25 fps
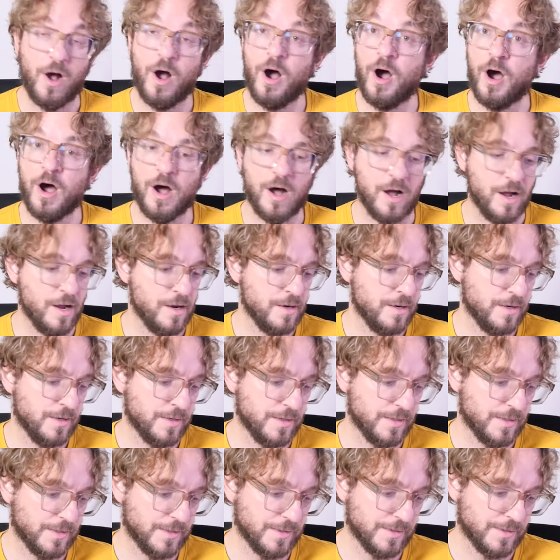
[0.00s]
on
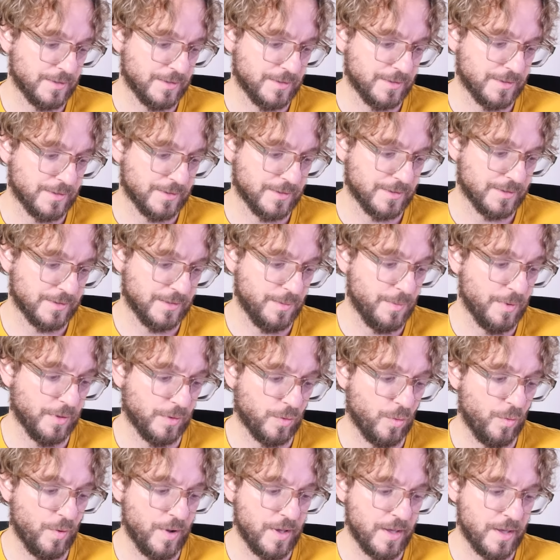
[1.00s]
uh, the
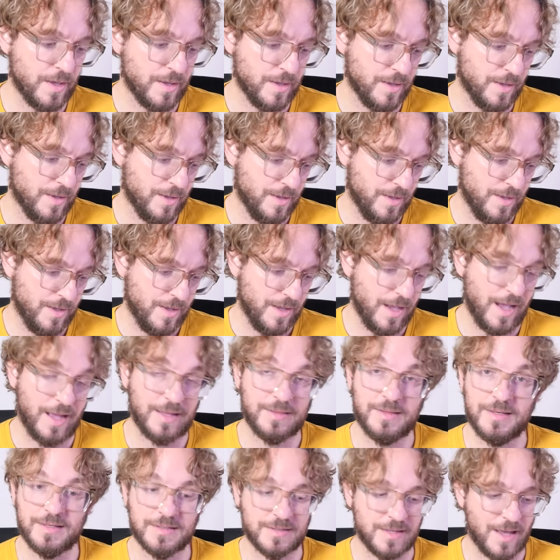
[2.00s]
Milky Way
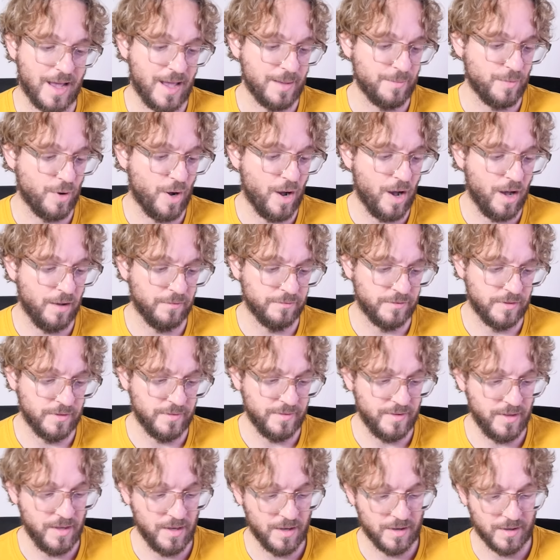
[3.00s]
at this time of the
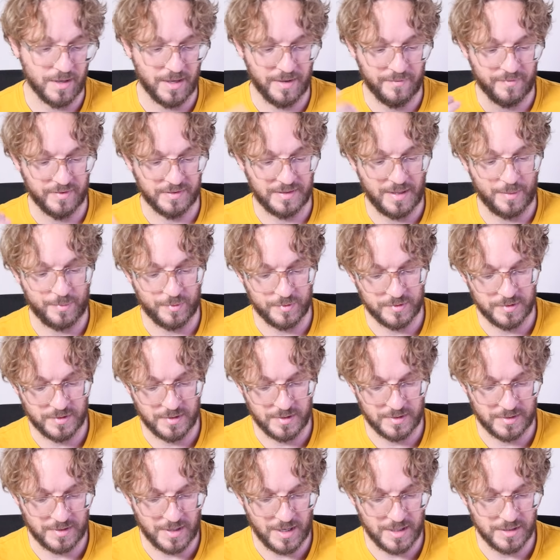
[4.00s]
year. If I tap on
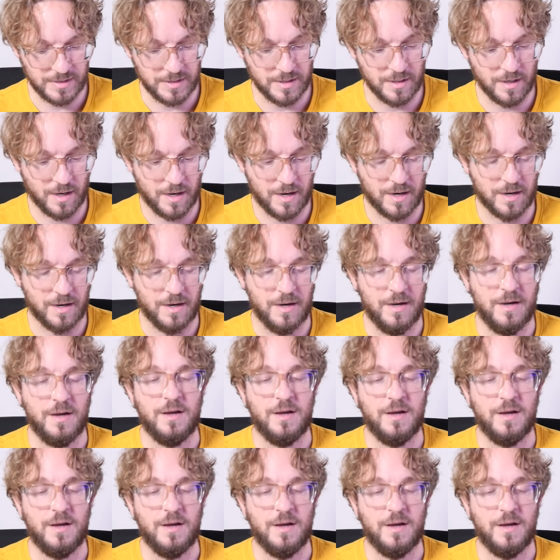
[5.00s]
the night AR,